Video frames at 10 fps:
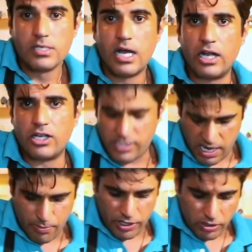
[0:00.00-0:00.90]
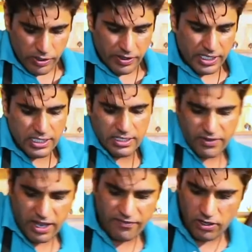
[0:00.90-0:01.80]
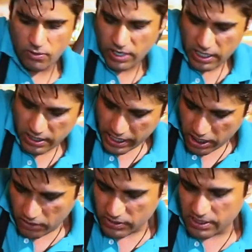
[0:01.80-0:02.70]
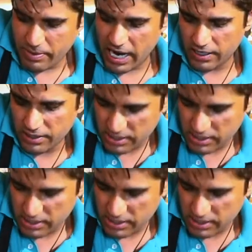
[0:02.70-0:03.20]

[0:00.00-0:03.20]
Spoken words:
A good tip when you're doing this is if you kind of like use the back of the